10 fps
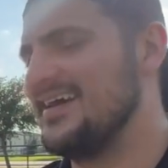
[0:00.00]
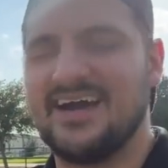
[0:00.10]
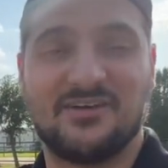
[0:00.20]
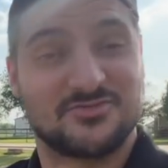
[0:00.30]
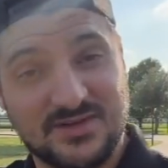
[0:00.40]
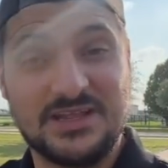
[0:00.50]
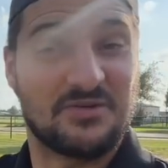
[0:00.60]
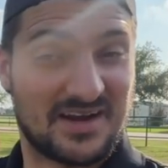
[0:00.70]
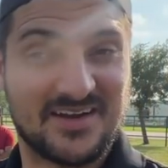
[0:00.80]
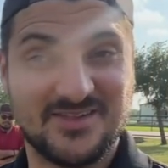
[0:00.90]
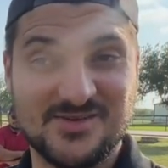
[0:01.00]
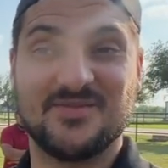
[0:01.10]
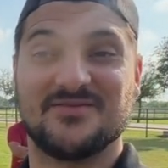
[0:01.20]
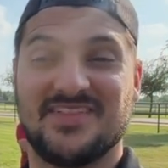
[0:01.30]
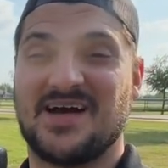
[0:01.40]
I would really want an
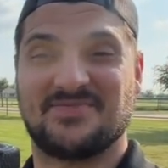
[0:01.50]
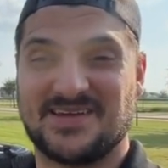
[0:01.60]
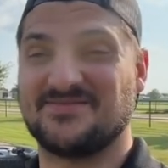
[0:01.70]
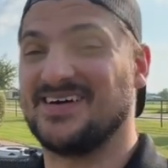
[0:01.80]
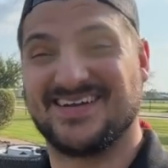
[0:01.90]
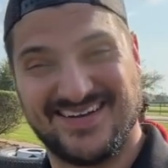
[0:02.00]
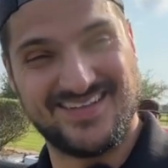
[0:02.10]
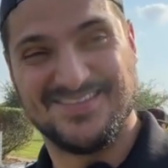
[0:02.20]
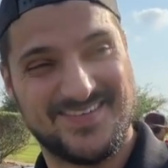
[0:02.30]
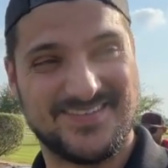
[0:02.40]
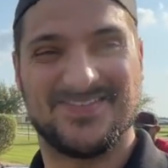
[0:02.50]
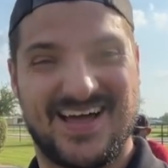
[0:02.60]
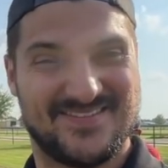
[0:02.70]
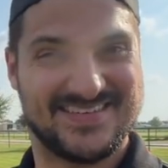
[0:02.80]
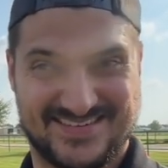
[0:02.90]
aluminum flatbed, but aluminum
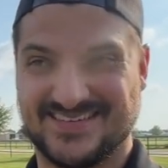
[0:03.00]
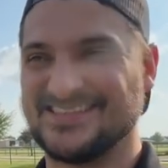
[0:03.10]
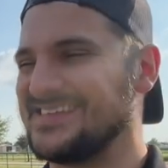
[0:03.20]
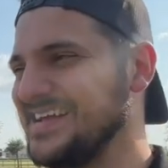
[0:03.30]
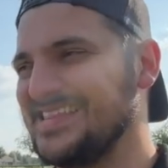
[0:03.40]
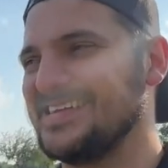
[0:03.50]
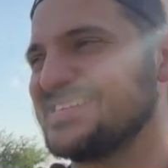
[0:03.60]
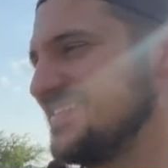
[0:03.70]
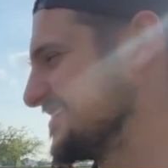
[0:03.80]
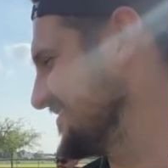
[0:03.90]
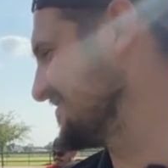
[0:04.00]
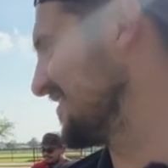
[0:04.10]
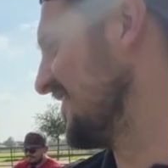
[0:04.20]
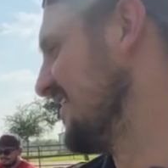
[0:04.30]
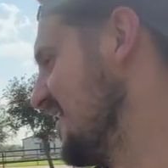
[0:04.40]
flatbeds are insanely expensive. So